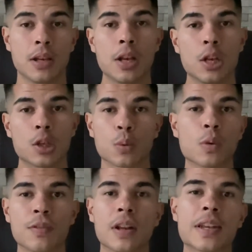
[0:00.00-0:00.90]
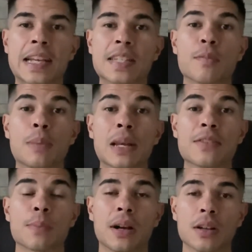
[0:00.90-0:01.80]
So all of our negative beliefs
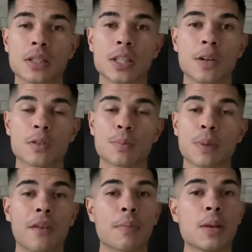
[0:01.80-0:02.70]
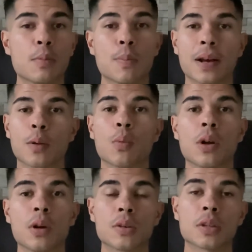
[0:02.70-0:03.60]
about ourselves, about other people, about the
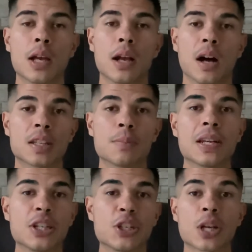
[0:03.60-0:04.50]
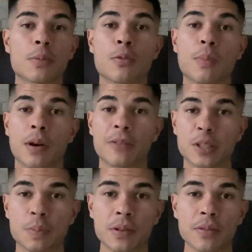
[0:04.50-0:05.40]
world are typically shaped from our
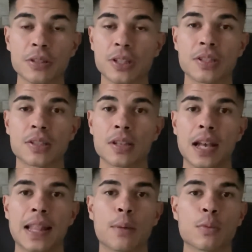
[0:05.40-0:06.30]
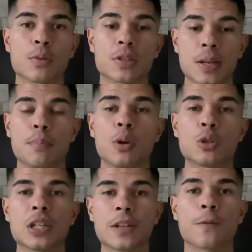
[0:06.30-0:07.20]
experiences that was
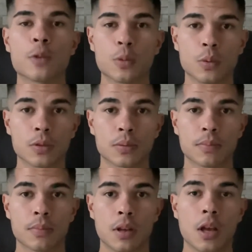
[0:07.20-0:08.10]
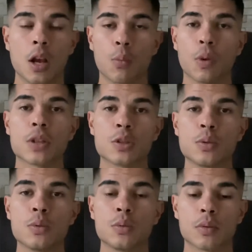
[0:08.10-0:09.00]
emotionally fueled. Once you
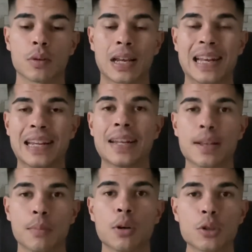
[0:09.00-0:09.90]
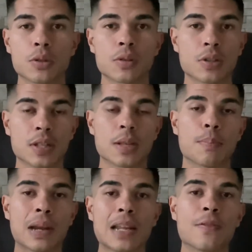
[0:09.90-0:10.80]
clear the emotions,
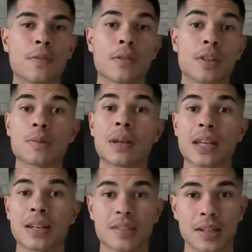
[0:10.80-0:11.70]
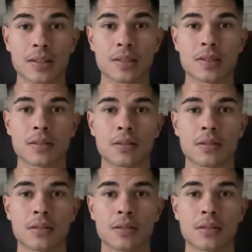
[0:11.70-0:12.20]
belief doesn't make any sense.